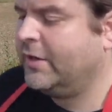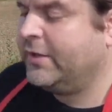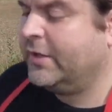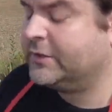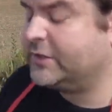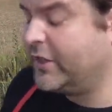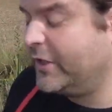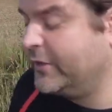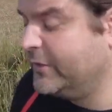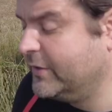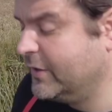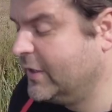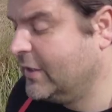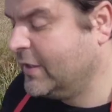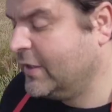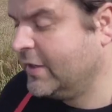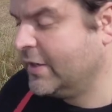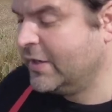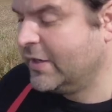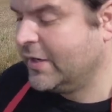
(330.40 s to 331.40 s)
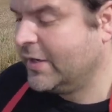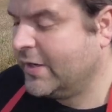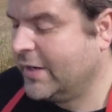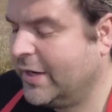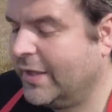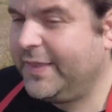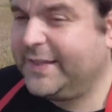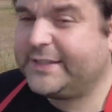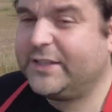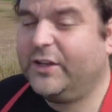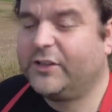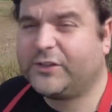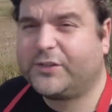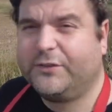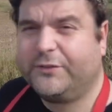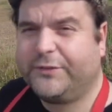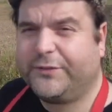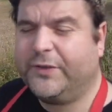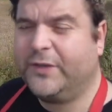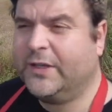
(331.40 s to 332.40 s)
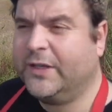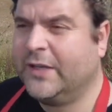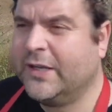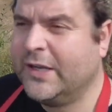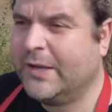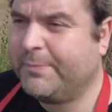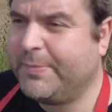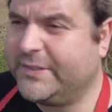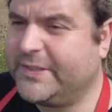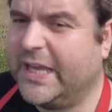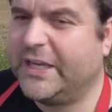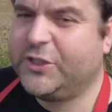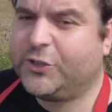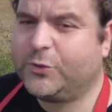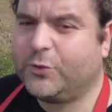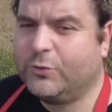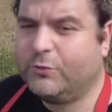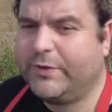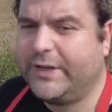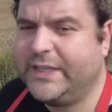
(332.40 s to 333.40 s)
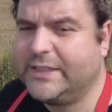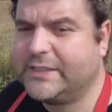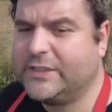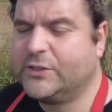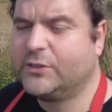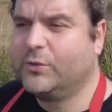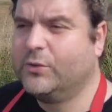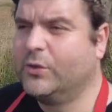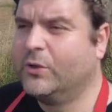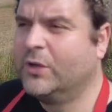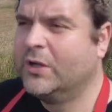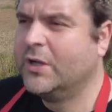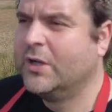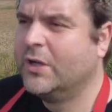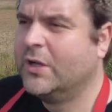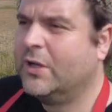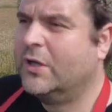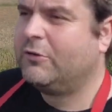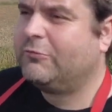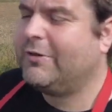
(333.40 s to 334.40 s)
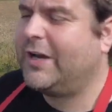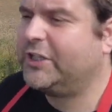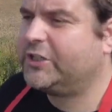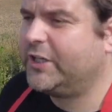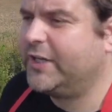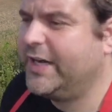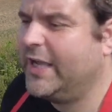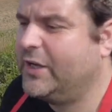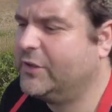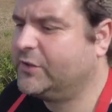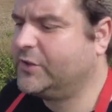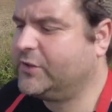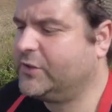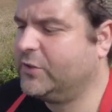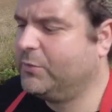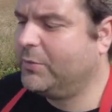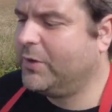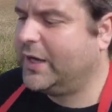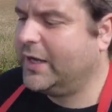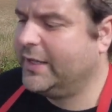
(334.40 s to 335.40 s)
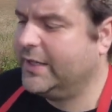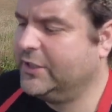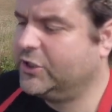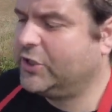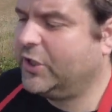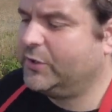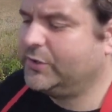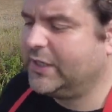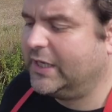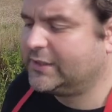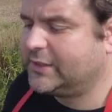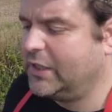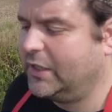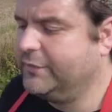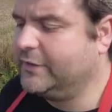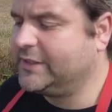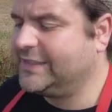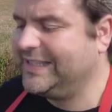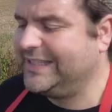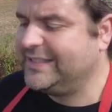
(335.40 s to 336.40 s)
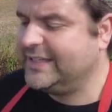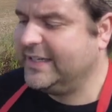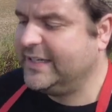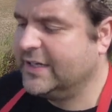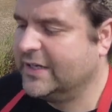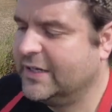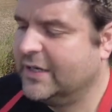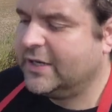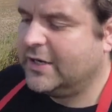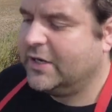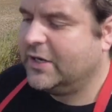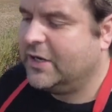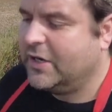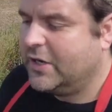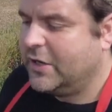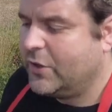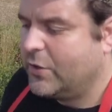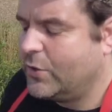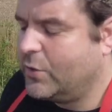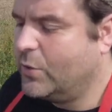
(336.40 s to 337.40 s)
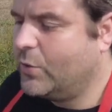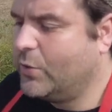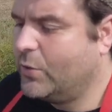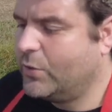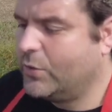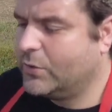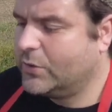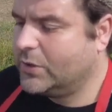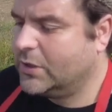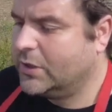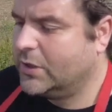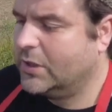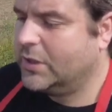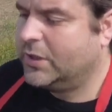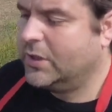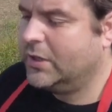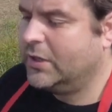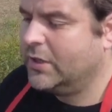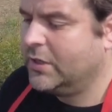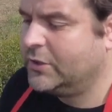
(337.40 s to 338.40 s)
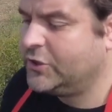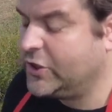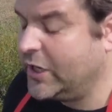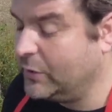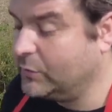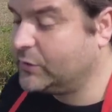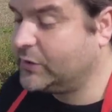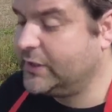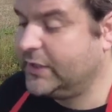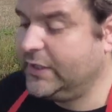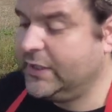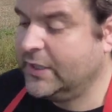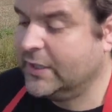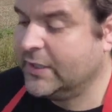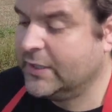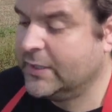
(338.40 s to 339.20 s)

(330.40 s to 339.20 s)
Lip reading: So there's lots of potential reasons or rationales as to why he chose us over City or Chelsea,